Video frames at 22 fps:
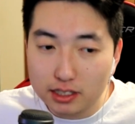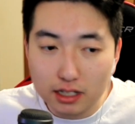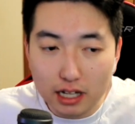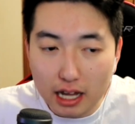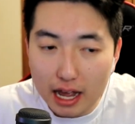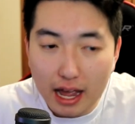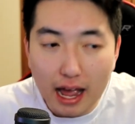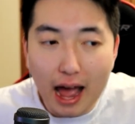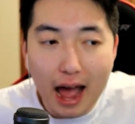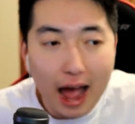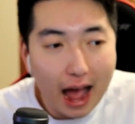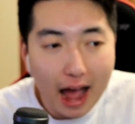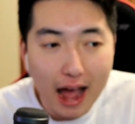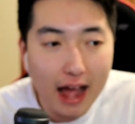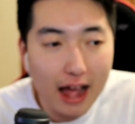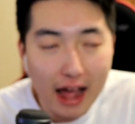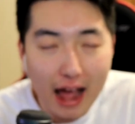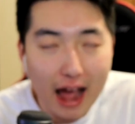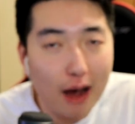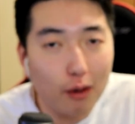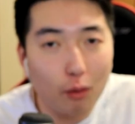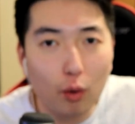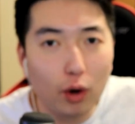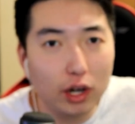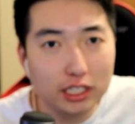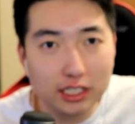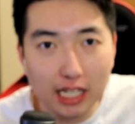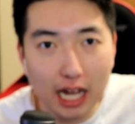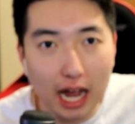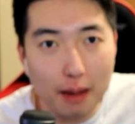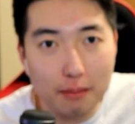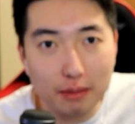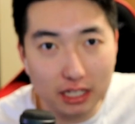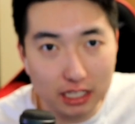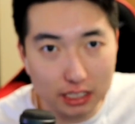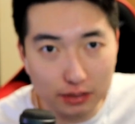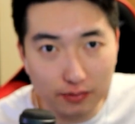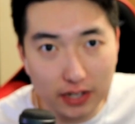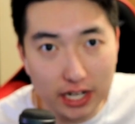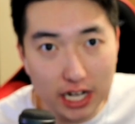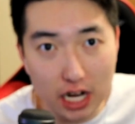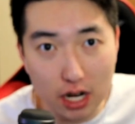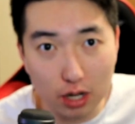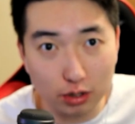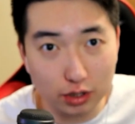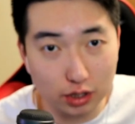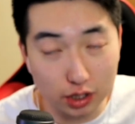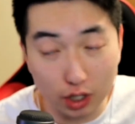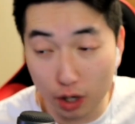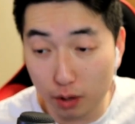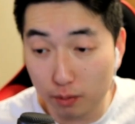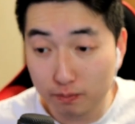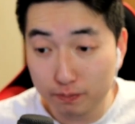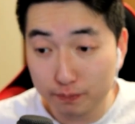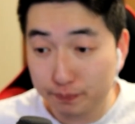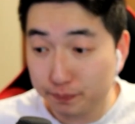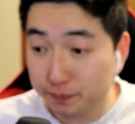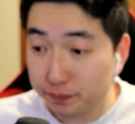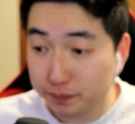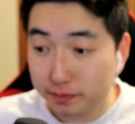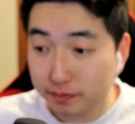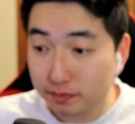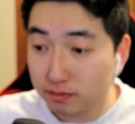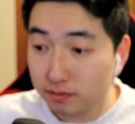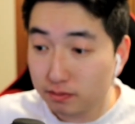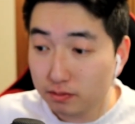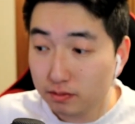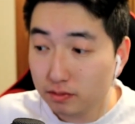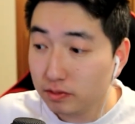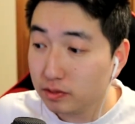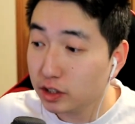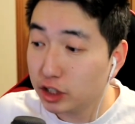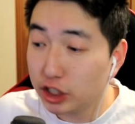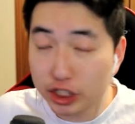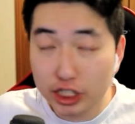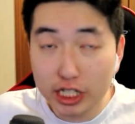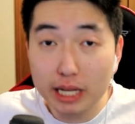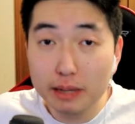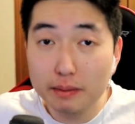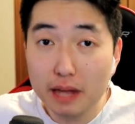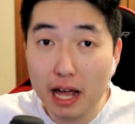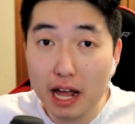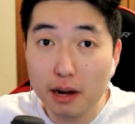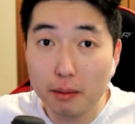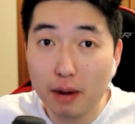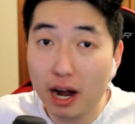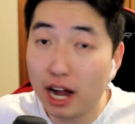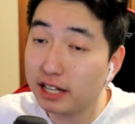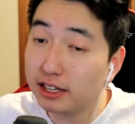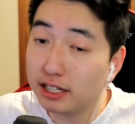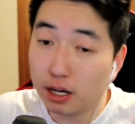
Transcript: At, at one time in this video. So just keep that in mind.